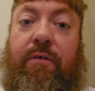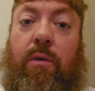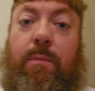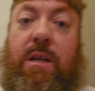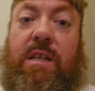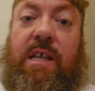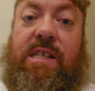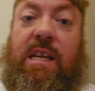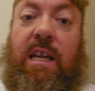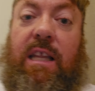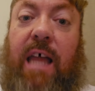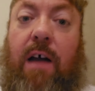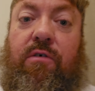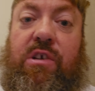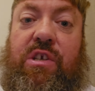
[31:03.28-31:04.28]
but the government
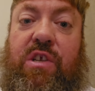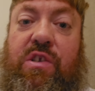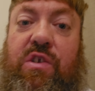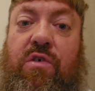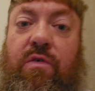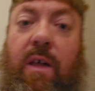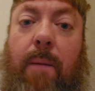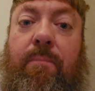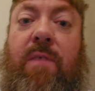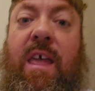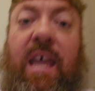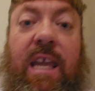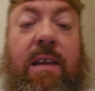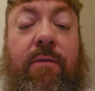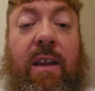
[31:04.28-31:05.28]
doesn't allow us to sue
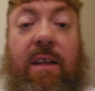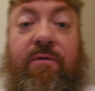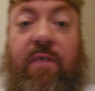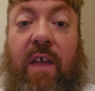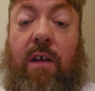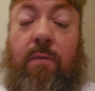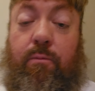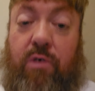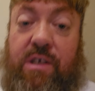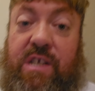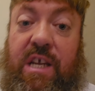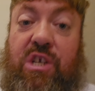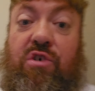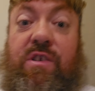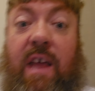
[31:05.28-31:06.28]
them, even if their
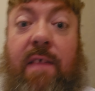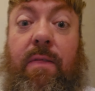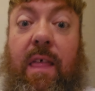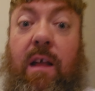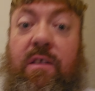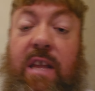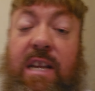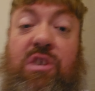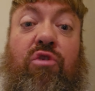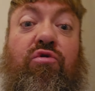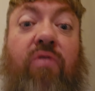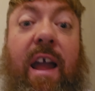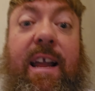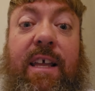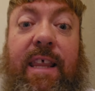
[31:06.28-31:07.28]
procedures and they
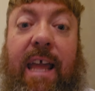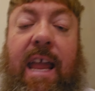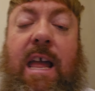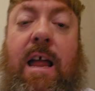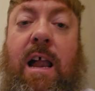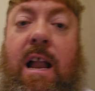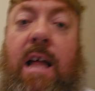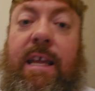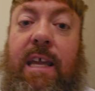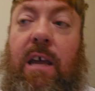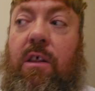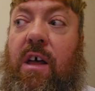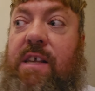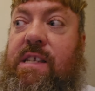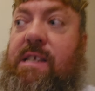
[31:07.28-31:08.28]
directly
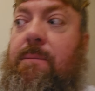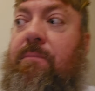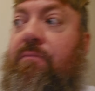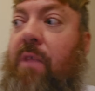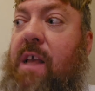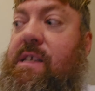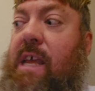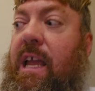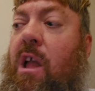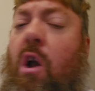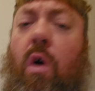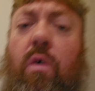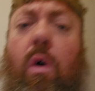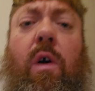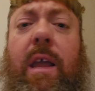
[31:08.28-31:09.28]
kill us. It's
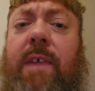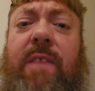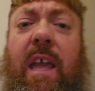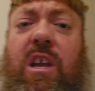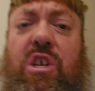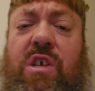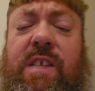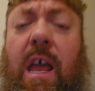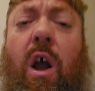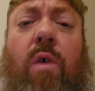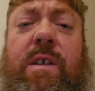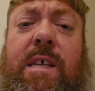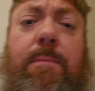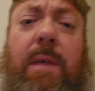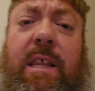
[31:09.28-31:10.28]
like, or, or they could just
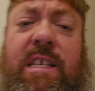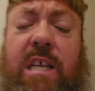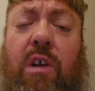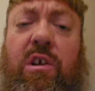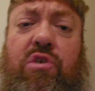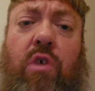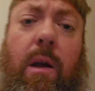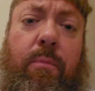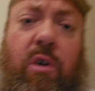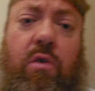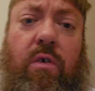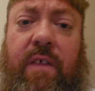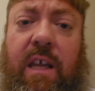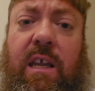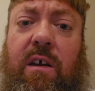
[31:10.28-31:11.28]
say, oh, it's a military
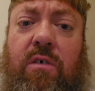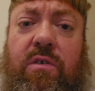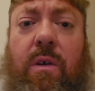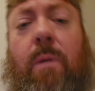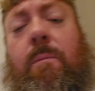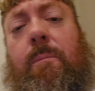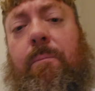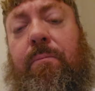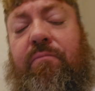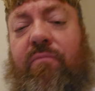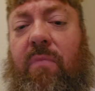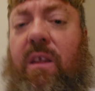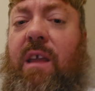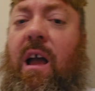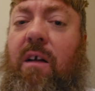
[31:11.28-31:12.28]
tribunal that killed you.
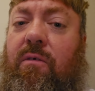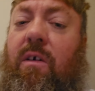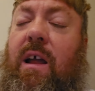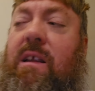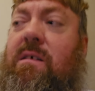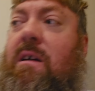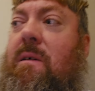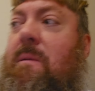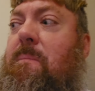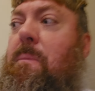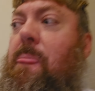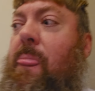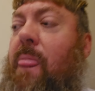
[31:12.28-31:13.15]
Yeah, right.